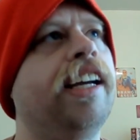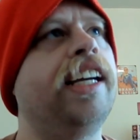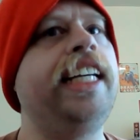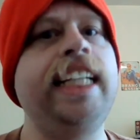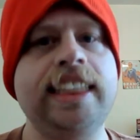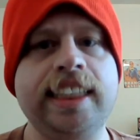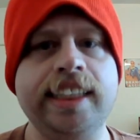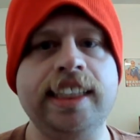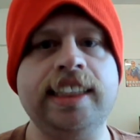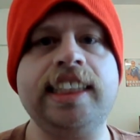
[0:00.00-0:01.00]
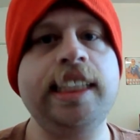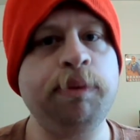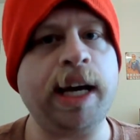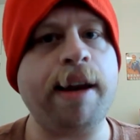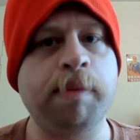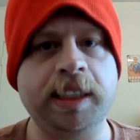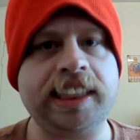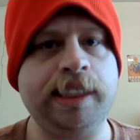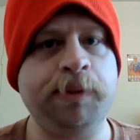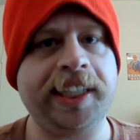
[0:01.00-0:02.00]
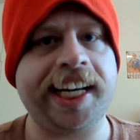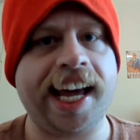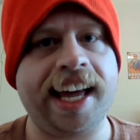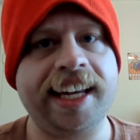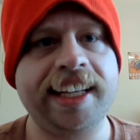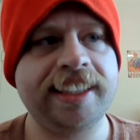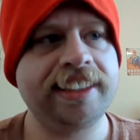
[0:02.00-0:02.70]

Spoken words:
he's the edible seaweed guy.